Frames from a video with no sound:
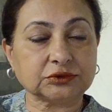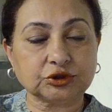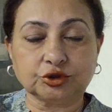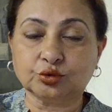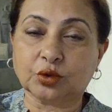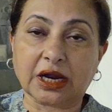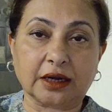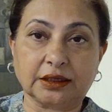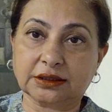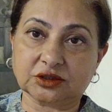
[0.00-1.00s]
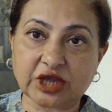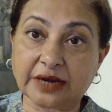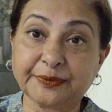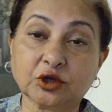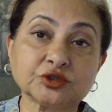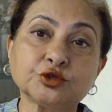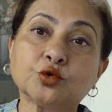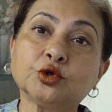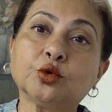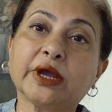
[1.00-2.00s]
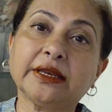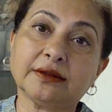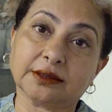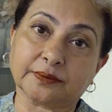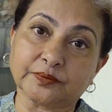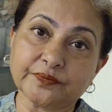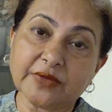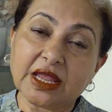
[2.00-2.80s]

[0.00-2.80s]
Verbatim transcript: you are jacked because you don't know anything.